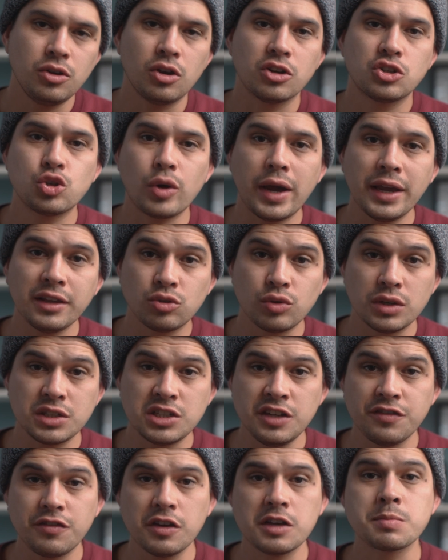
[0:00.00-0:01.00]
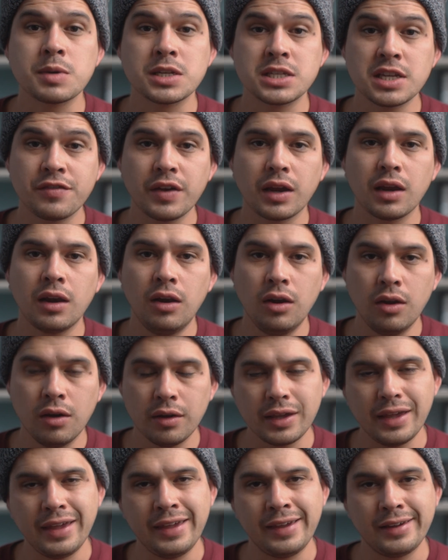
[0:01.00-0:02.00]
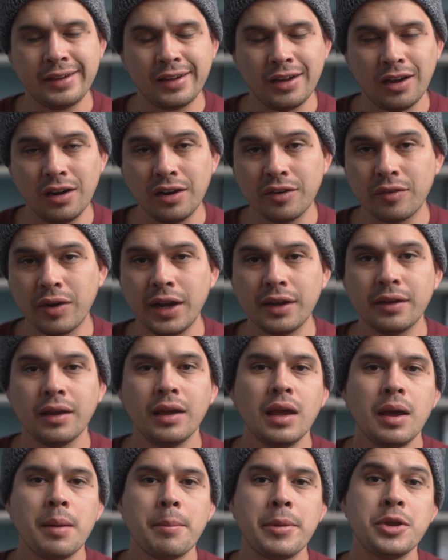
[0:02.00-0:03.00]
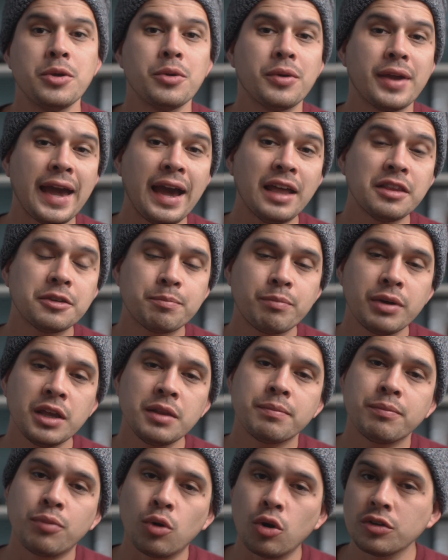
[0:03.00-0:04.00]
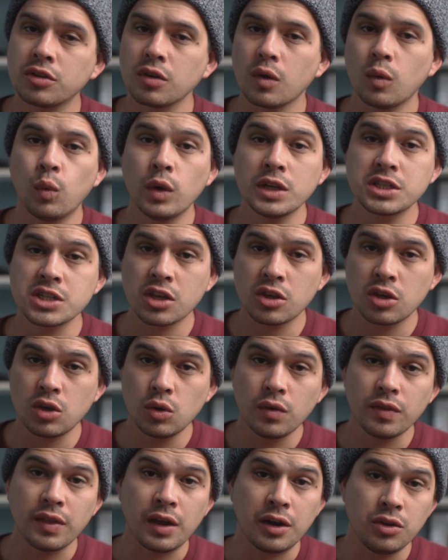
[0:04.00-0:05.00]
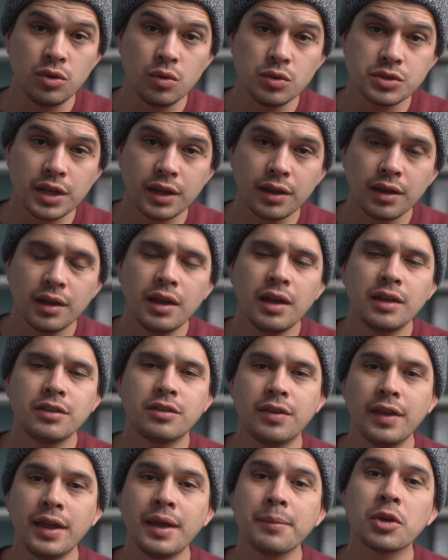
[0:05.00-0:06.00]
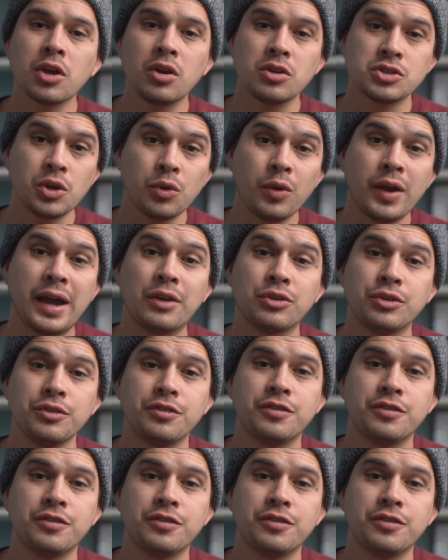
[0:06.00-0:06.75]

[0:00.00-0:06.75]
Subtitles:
You're trying to achieve a specific look in color grading, but you can't pinpoint which hue they're using. Today, I'm going to show you how to